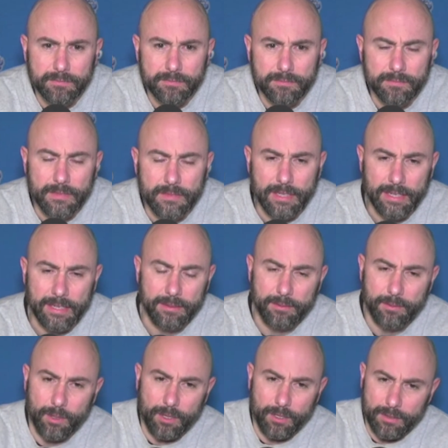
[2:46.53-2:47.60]
Yeah,
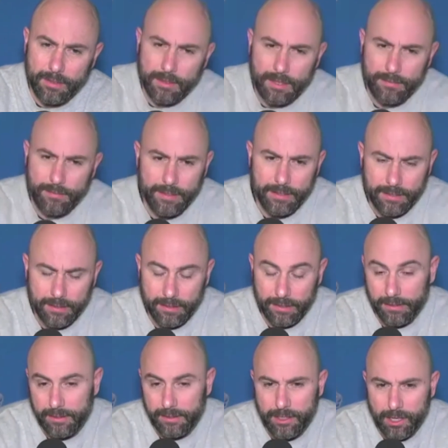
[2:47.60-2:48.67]
well, I think
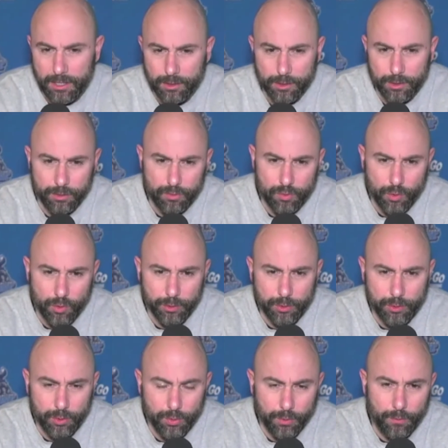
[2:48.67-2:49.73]
Leon could have
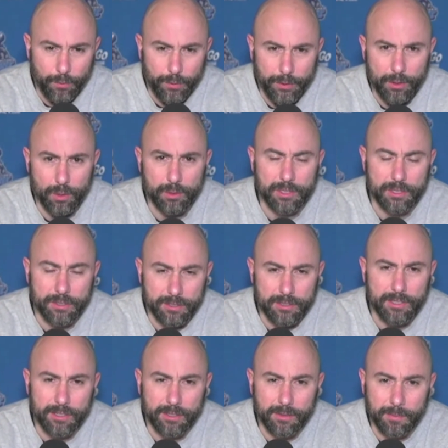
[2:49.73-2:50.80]
scored two or three goals in the
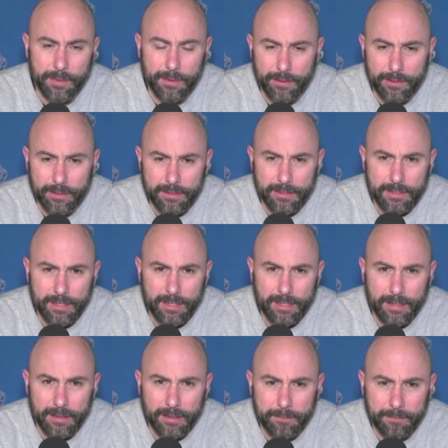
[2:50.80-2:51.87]
second period.
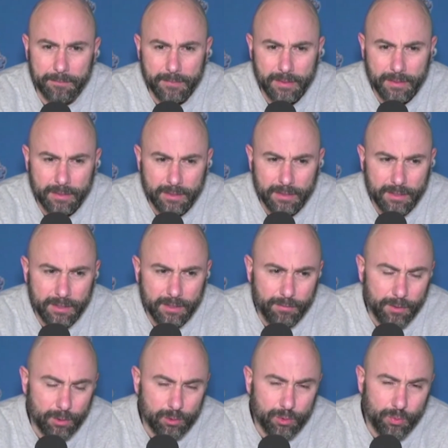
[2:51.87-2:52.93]
If
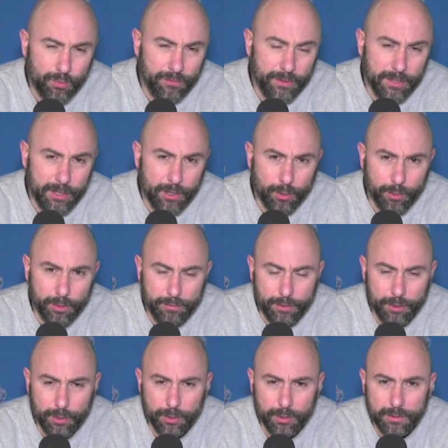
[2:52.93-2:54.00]
there's video
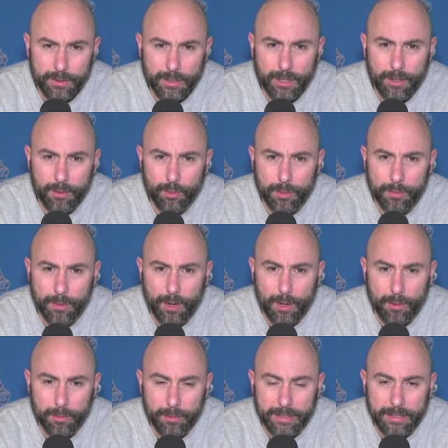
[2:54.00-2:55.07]
review, we
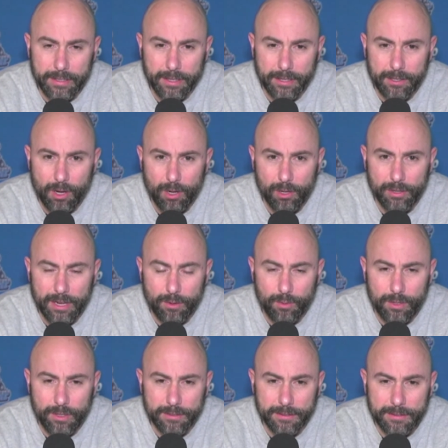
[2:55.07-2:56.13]
probably call that
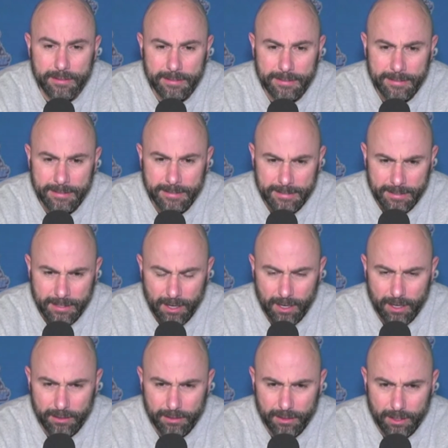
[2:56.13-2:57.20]
one
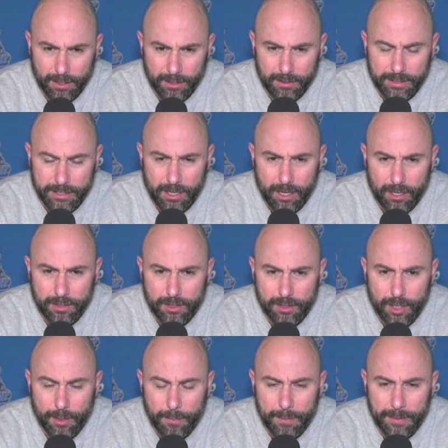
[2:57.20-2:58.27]
on Leon's
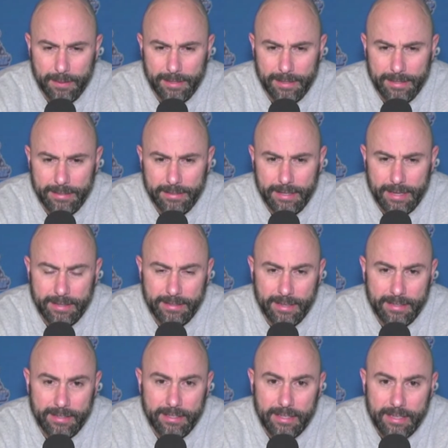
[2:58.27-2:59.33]
play. And
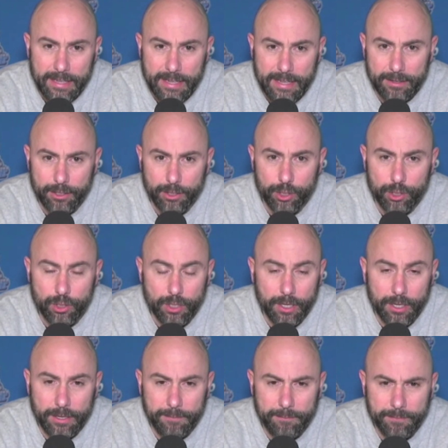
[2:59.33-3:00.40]
then he had a good
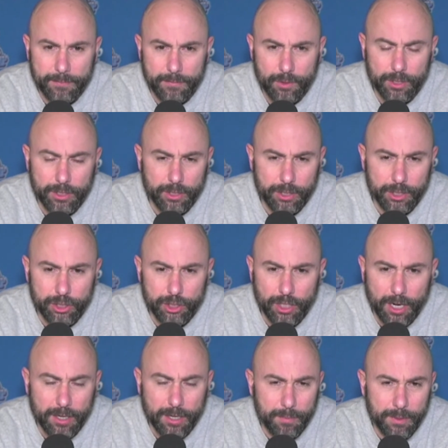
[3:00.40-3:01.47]
took a good
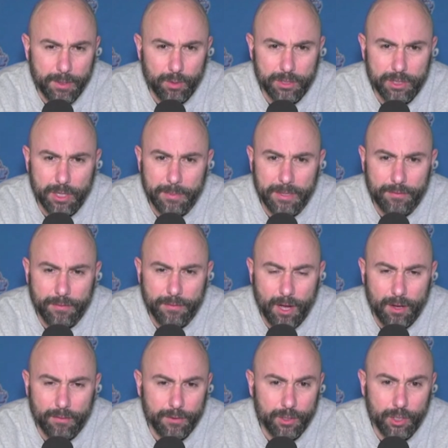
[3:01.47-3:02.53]
shot, was coming
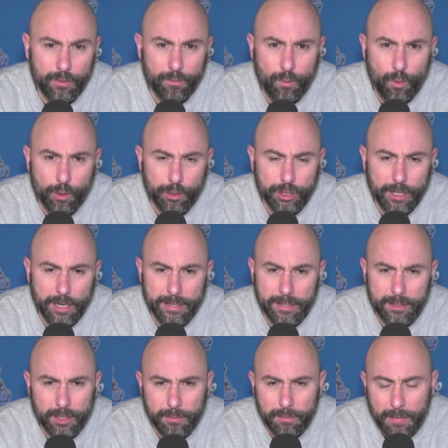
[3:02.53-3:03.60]
off a good forecheck,
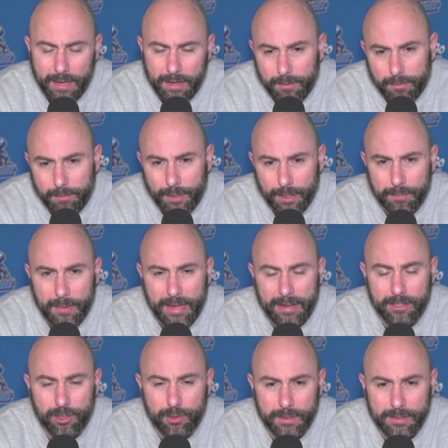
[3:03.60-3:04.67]
good puck
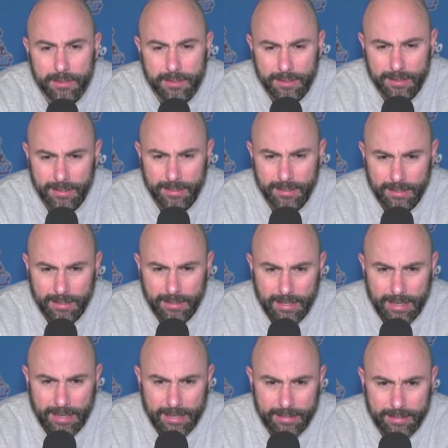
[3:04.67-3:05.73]
management,
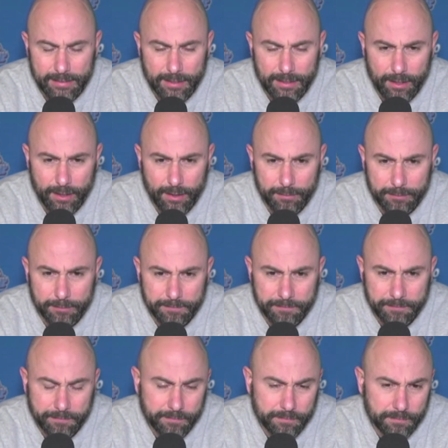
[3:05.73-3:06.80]
and
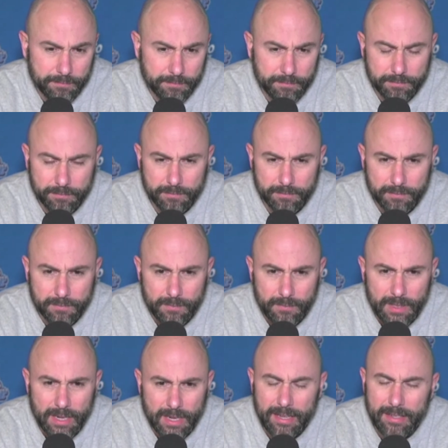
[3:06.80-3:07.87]

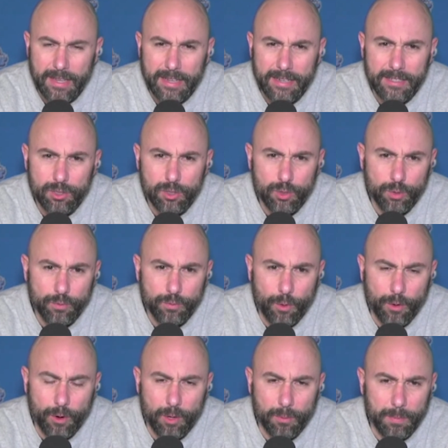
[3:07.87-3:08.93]
it's true
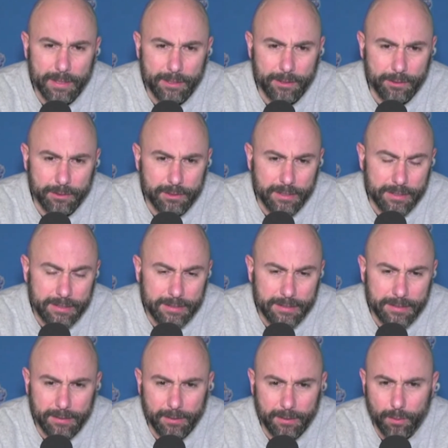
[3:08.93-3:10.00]
for all players. Like
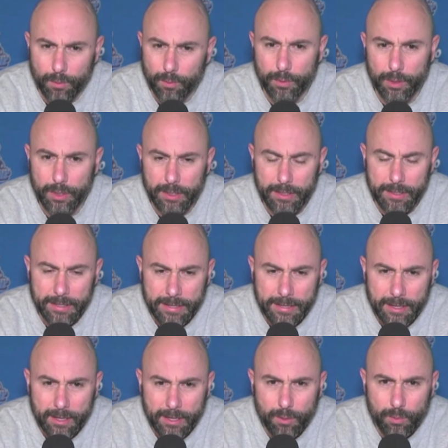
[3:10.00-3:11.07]
we
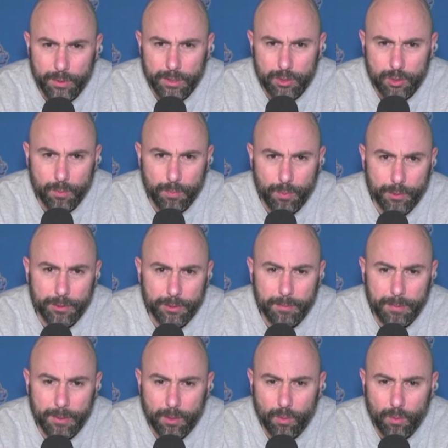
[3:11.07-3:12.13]
support the
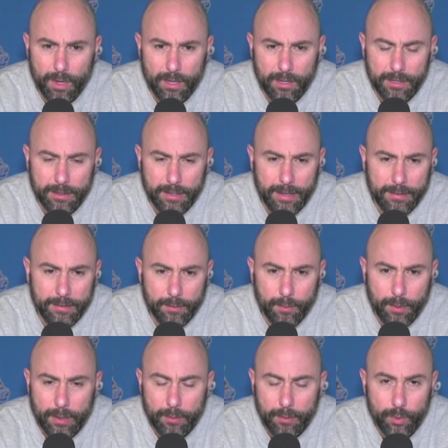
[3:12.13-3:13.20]
puck well, and
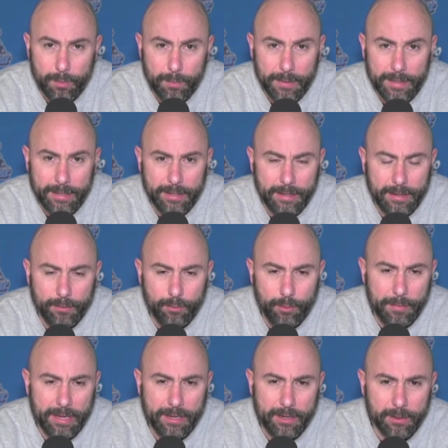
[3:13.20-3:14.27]
we
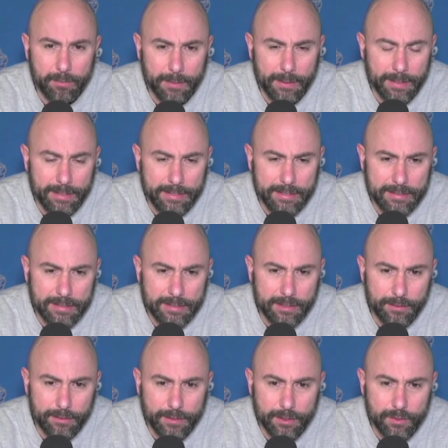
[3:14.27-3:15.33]
make good plays in the
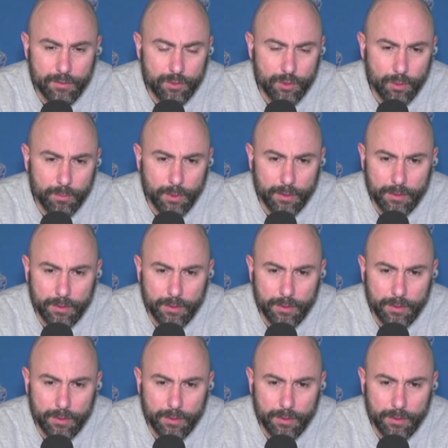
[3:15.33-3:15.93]
offensive zone, but.